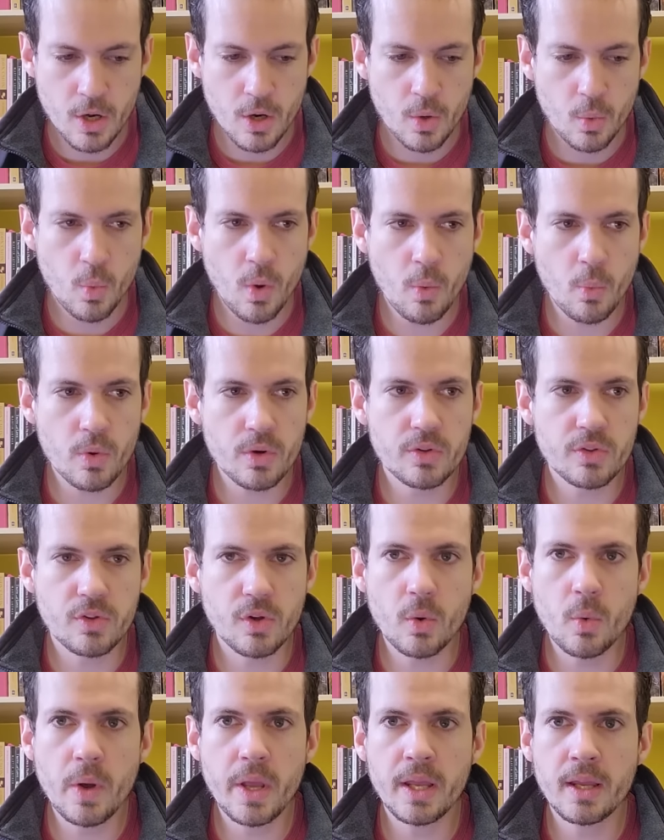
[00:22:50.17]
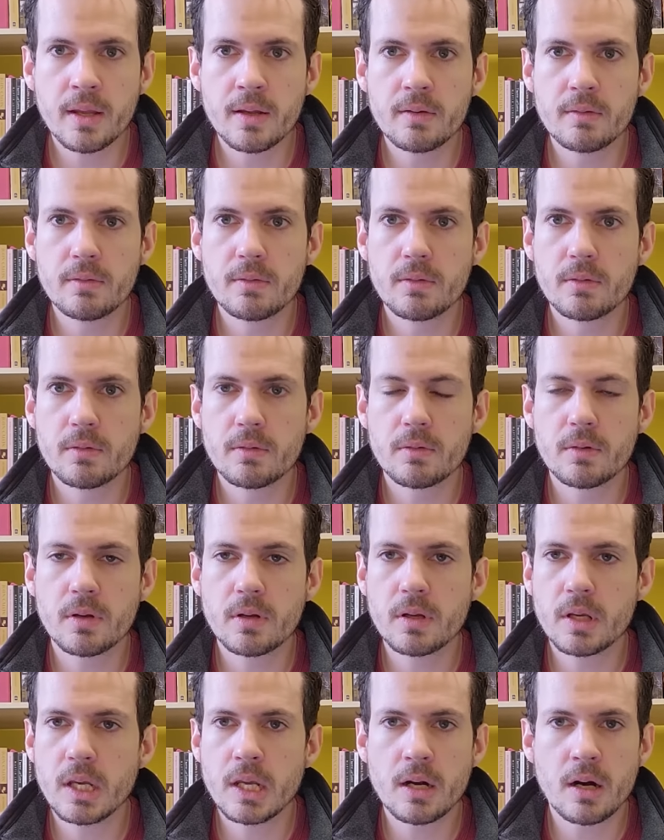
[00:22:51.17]
what we're doing
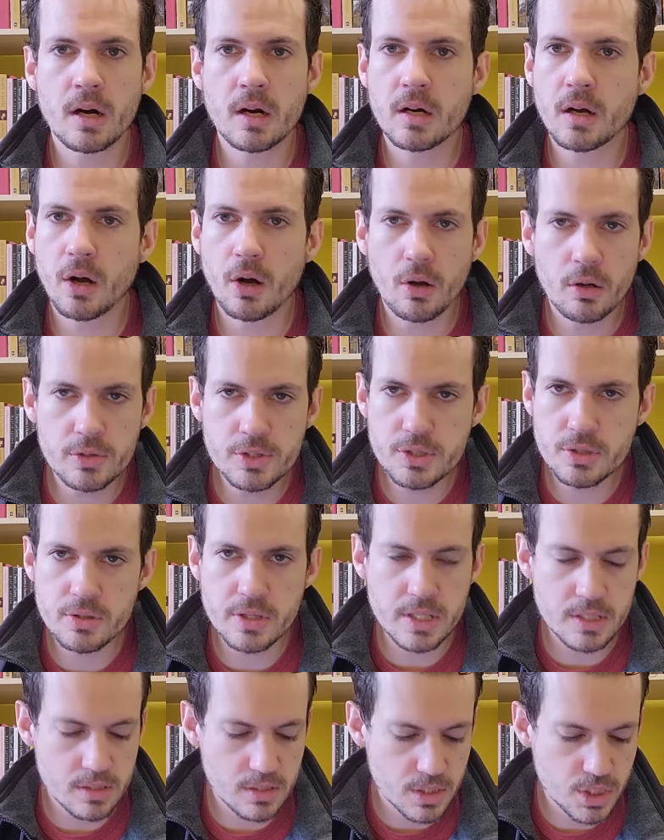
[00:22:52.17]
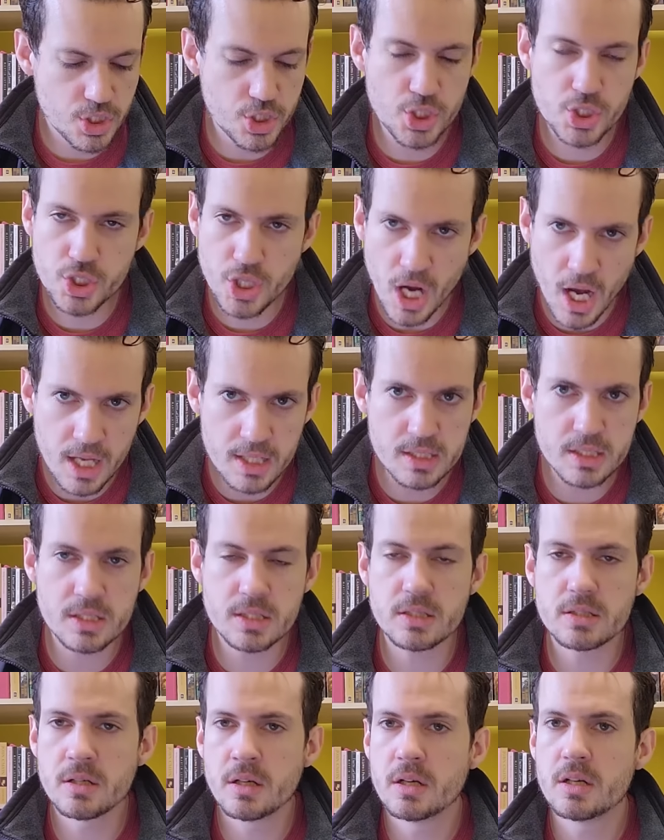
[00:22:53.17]
in our culture is just
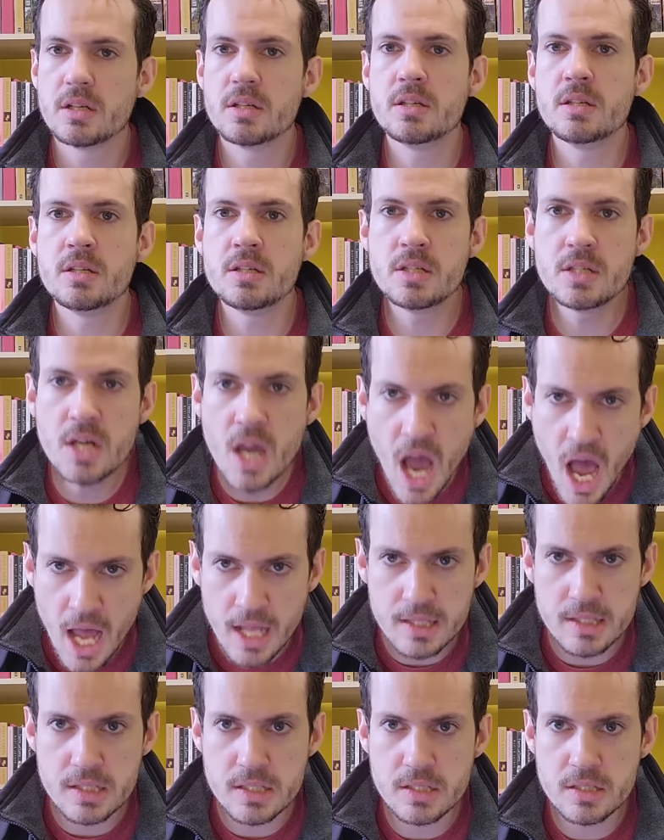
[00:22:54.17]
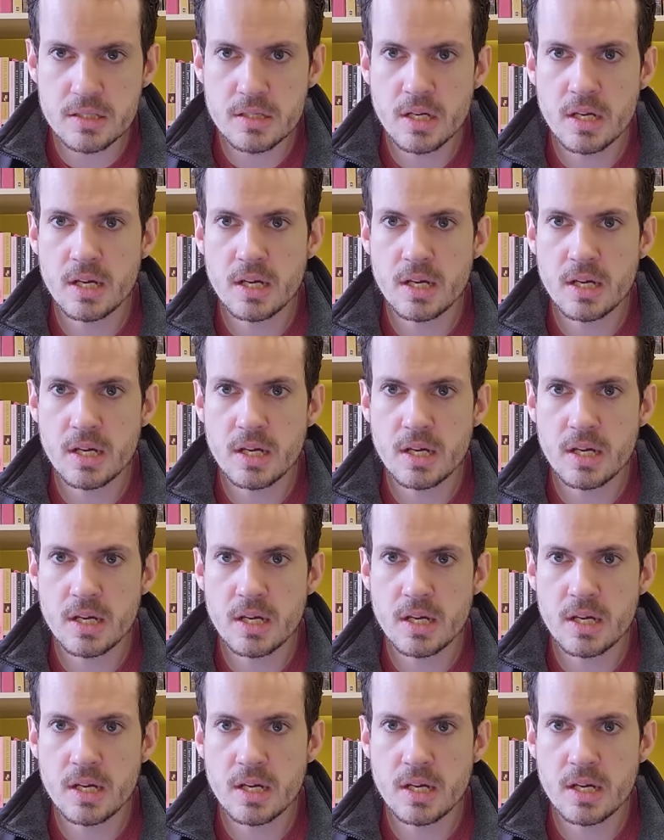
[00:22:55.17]
nuts.